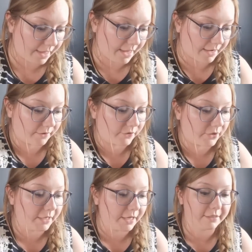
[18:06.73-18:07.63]
And I
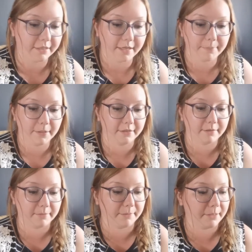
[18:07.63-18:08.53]
already kicked it up because I'm
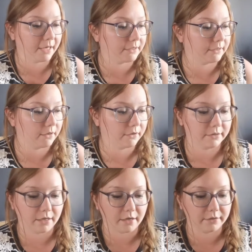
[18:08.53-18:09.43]
going to be casting on
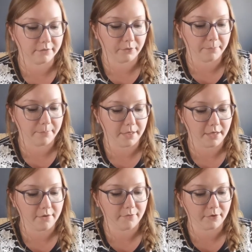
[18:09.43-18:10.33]
socks for
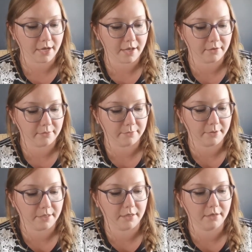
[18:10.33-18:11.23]
B for
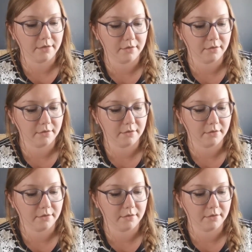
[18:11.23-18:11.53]
Halloween.